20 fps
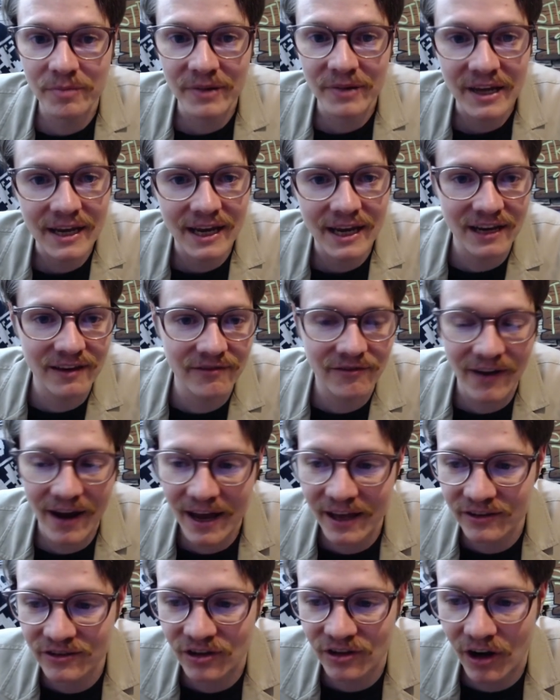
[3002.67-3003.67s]
be an
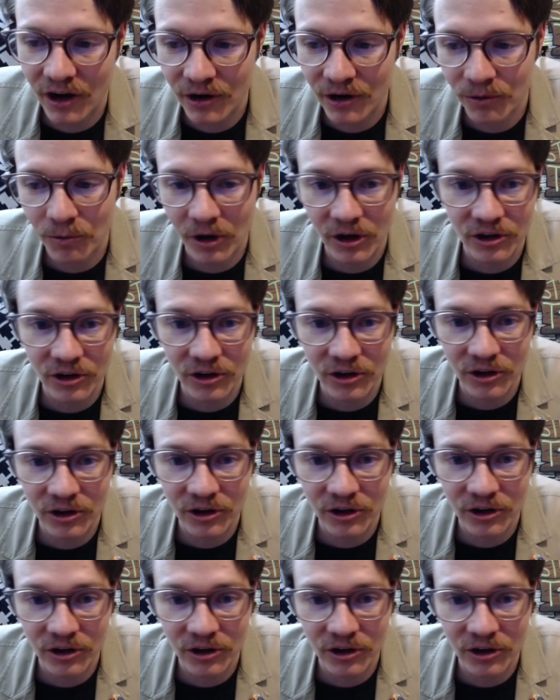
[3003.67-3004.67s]
advanced underwater
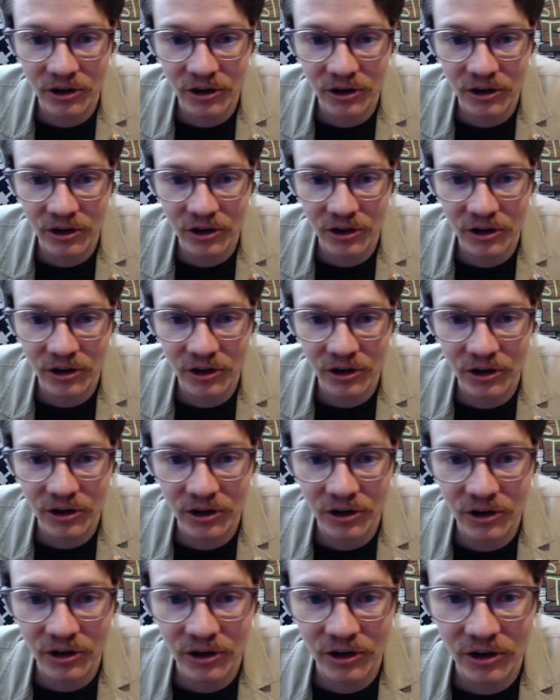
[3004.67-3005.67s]
species.
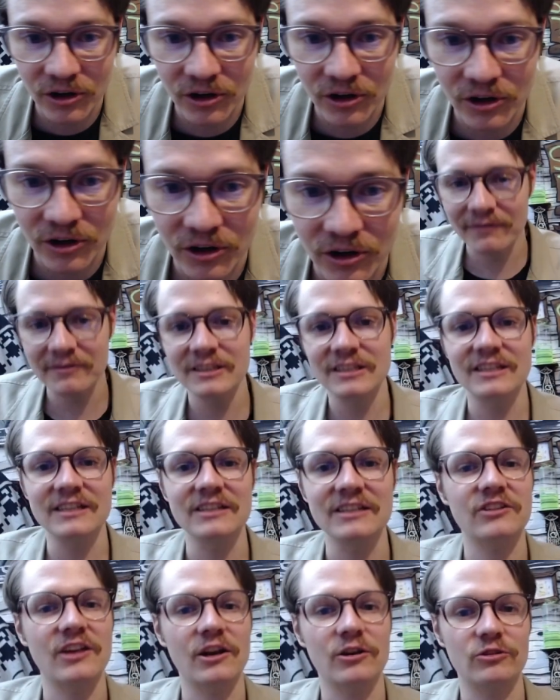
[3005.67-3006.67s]
And what Ivan
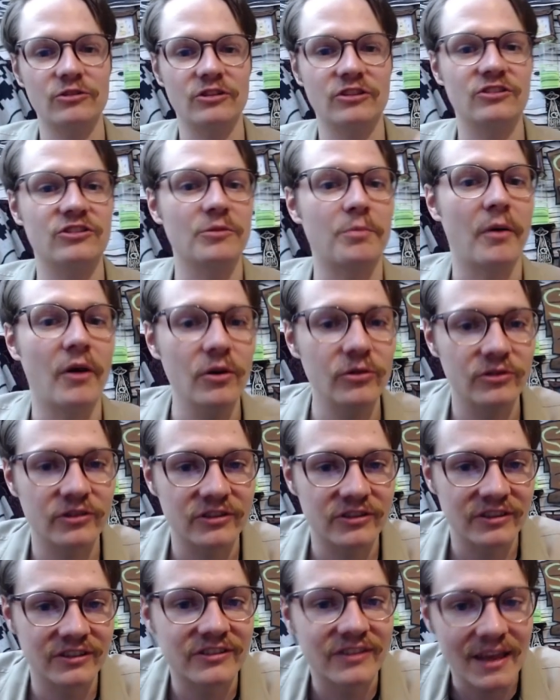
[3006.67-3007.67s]
T. Sanderson
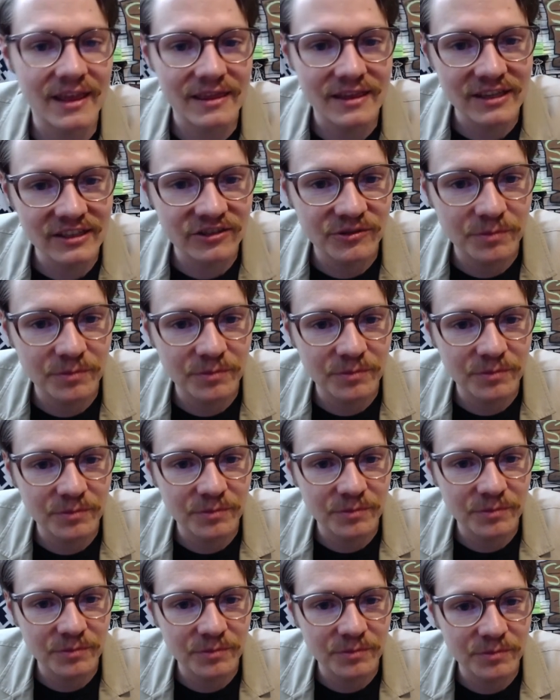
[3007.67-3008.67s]
supposes is that this
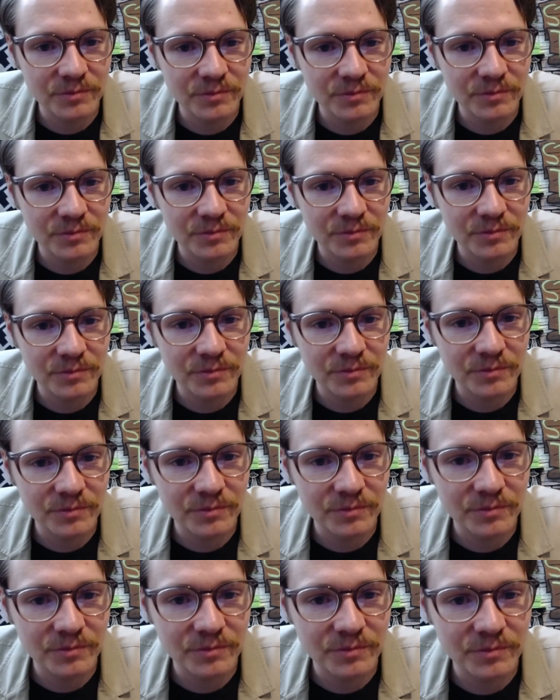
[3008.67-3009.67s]
species is so
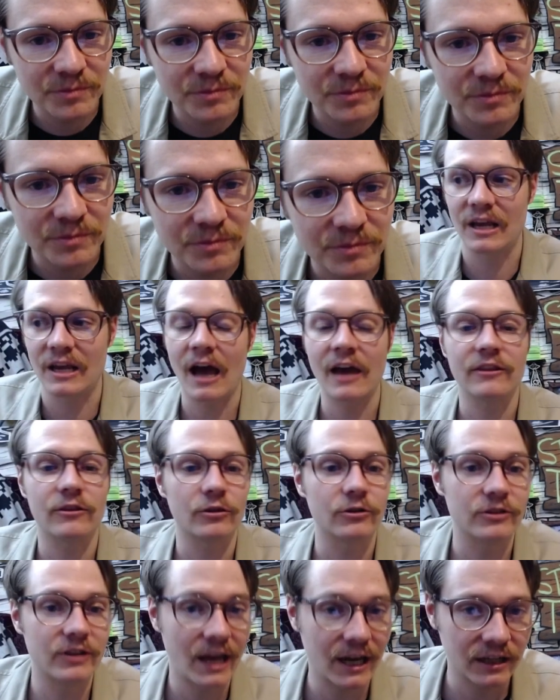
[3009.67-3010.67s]
advanced,
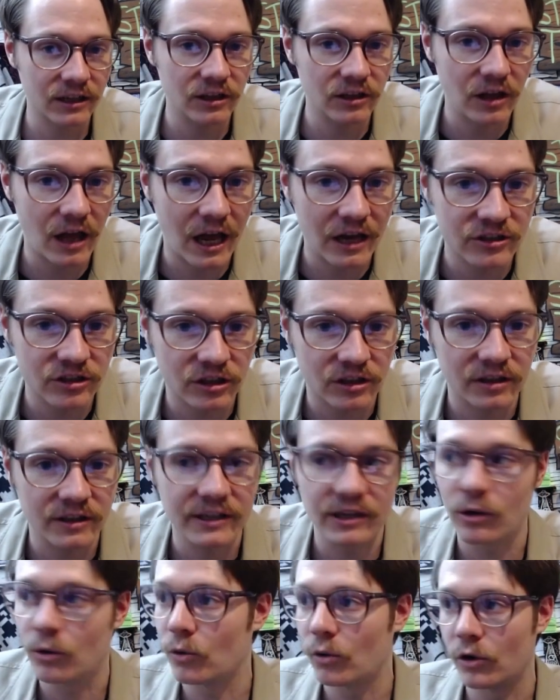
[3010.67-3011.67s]
either
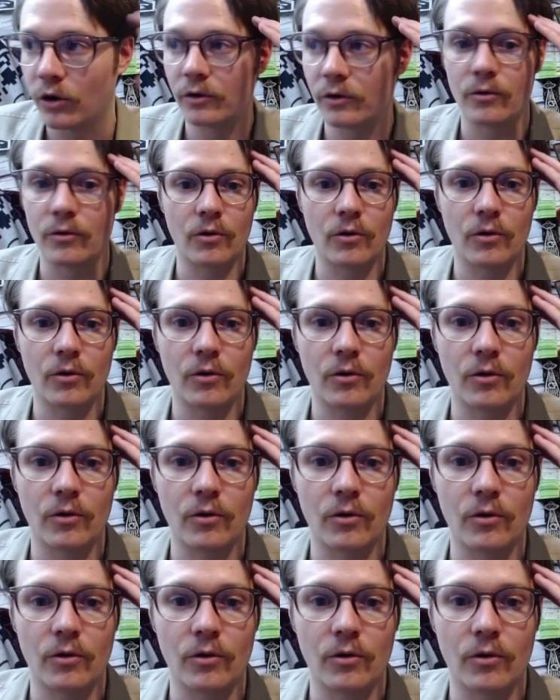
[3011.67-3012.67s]
technologically or
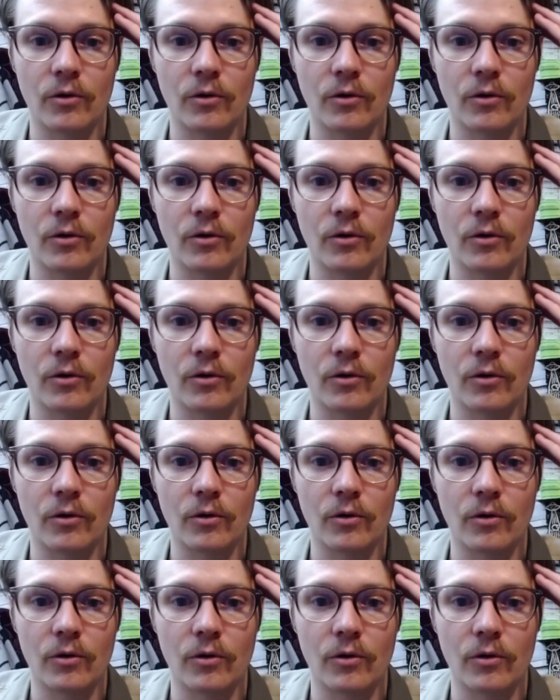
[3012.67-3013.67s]
psychically,
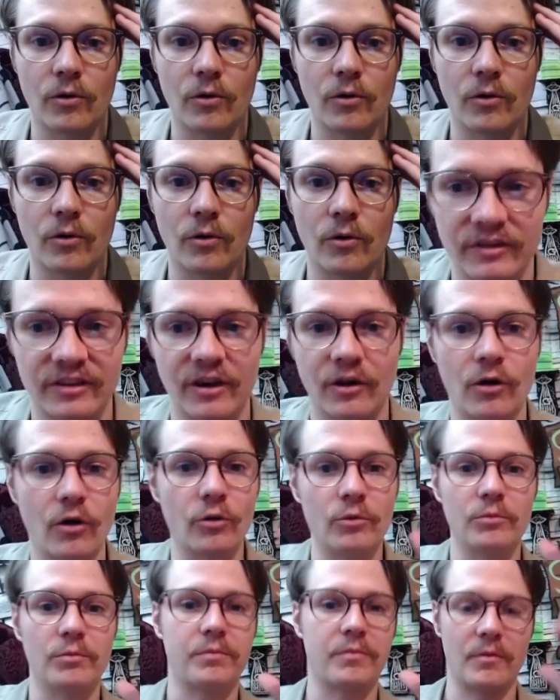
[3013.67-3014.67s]
their
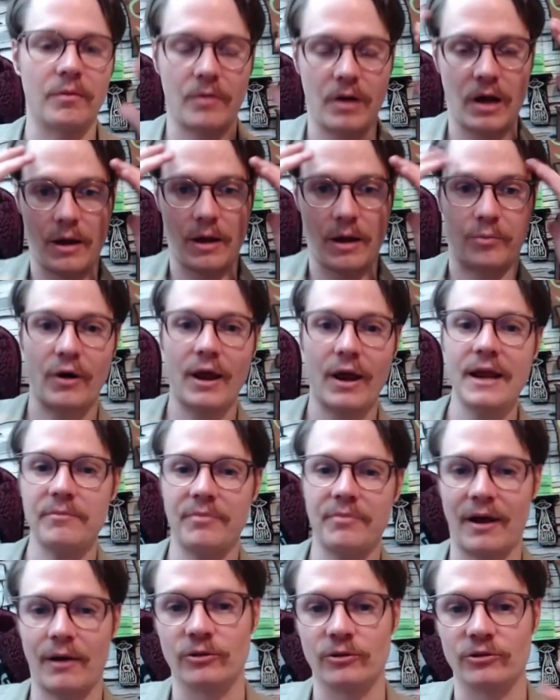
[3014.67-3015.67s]
own brain
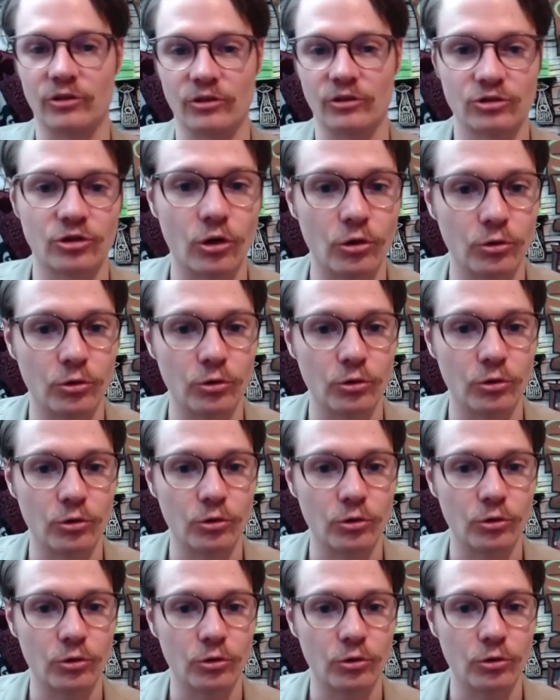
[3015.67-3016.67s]
powers are so
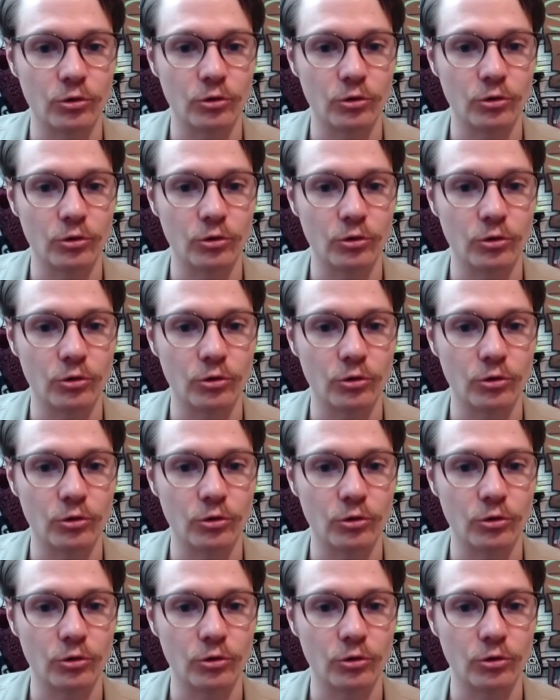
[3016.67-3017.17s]
powerful,